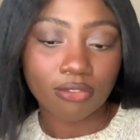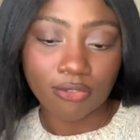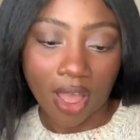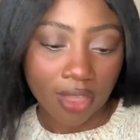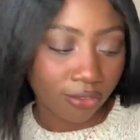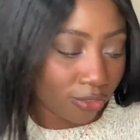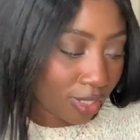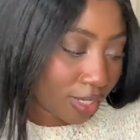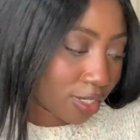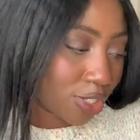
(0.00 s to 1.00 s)
five of
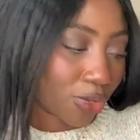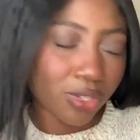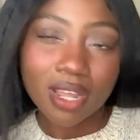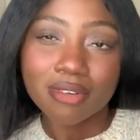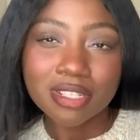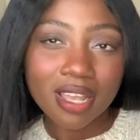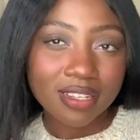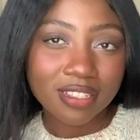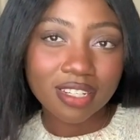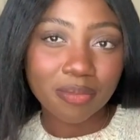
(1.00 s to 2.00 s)
these, so that was
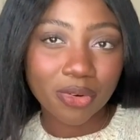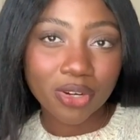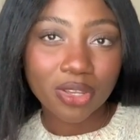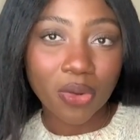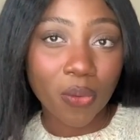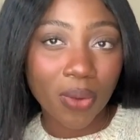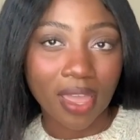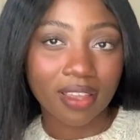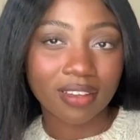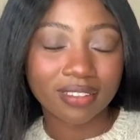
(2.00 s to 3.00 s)
actually pretty
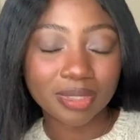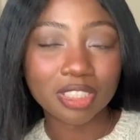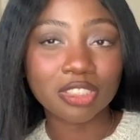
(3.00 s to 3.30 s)
quick, which